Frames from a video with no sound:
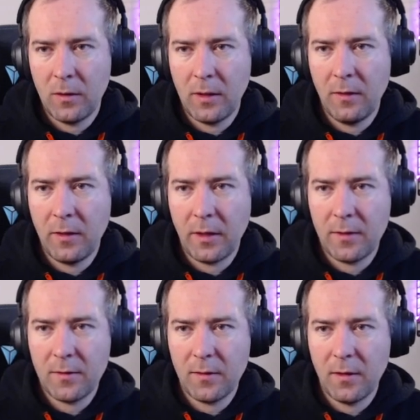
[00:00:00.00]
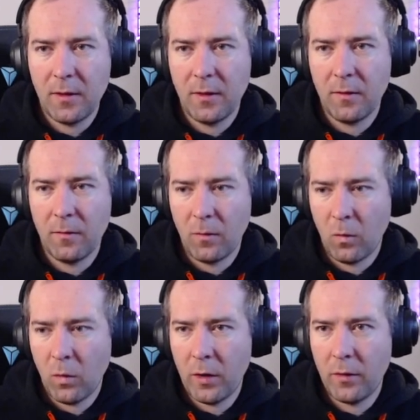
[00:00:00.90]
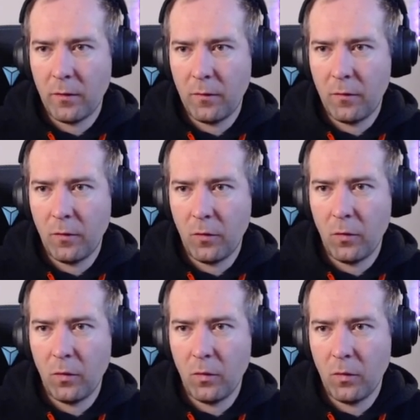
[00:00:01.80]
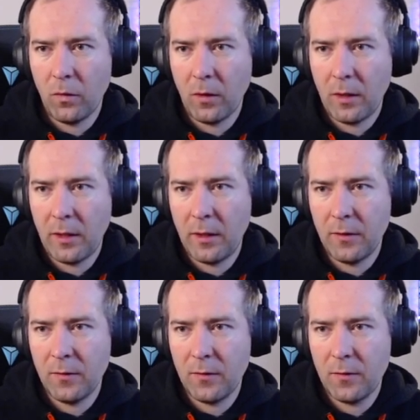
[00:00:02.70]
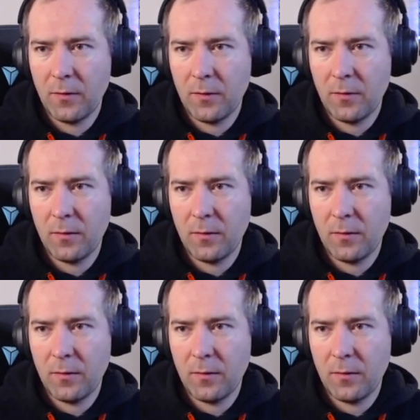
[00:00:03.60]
index in 1, 2 lines.